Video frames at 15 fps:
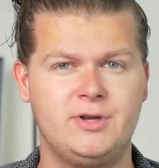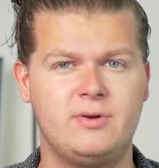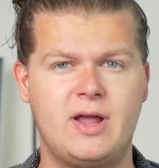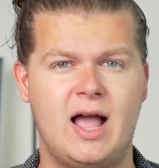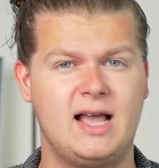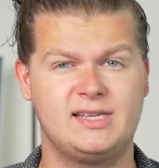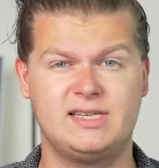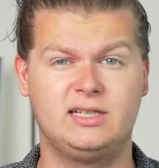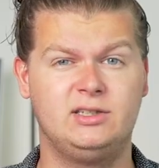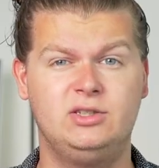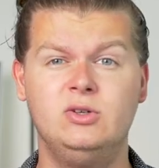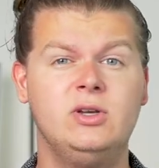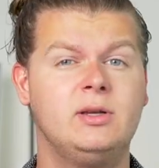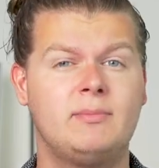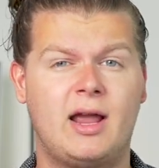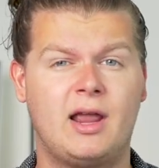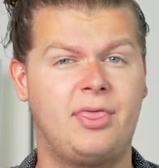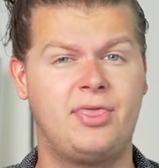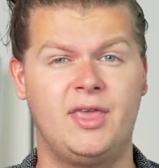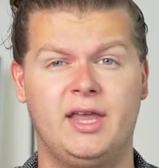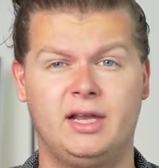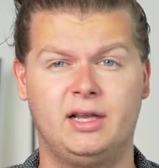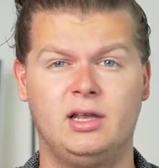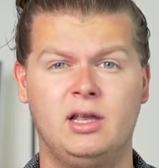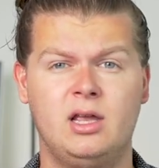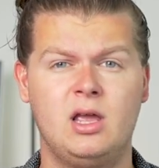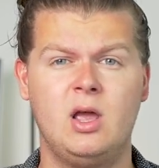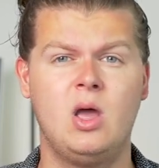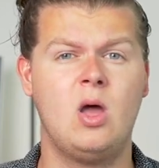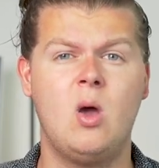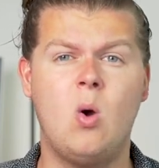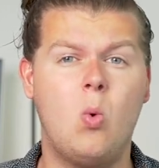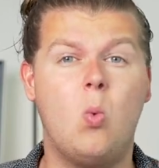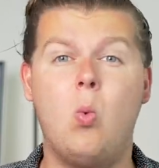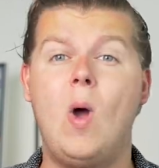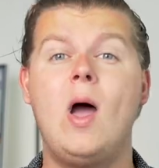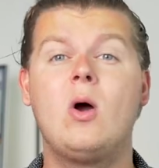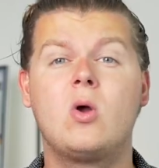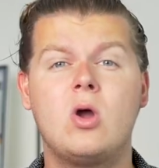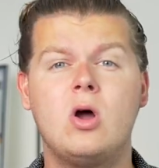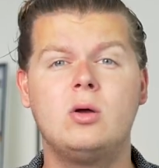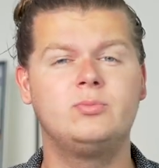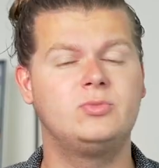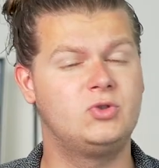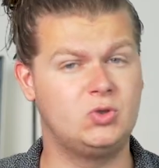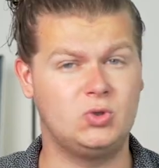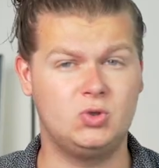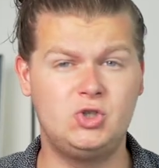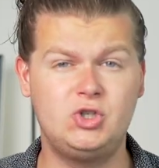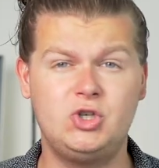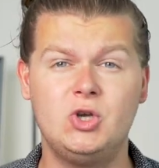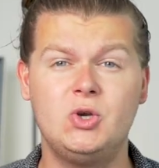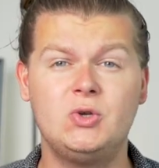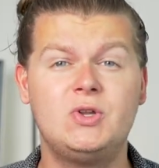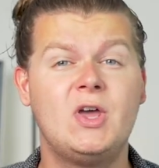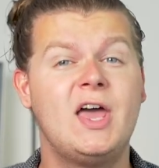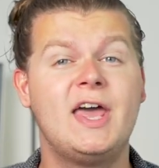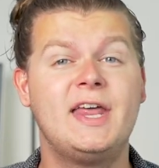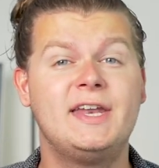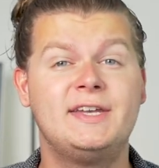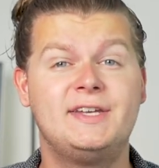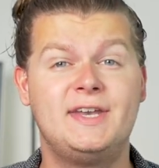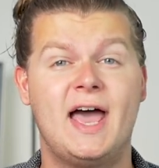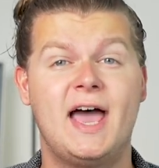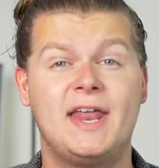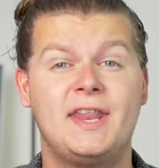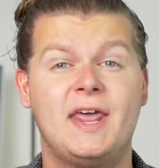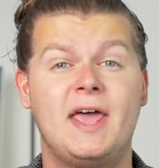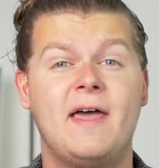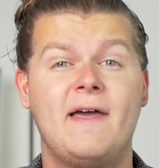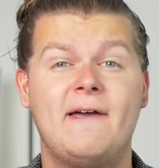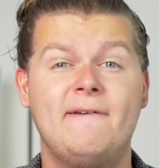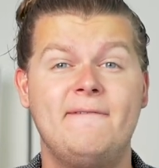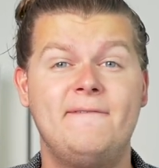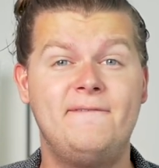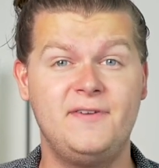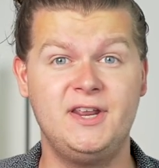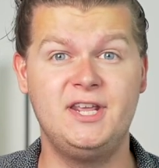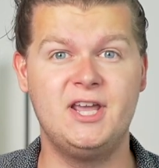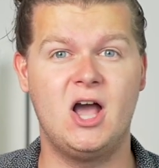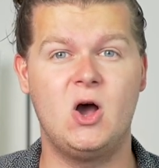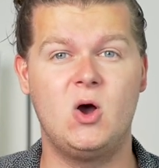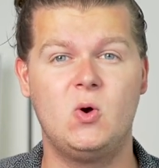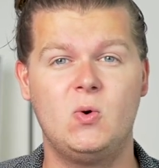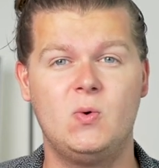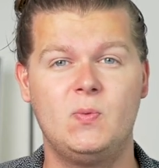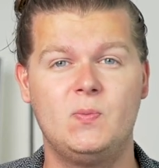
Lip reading: you guys and doing my thing? Welcome to Shoot That Video.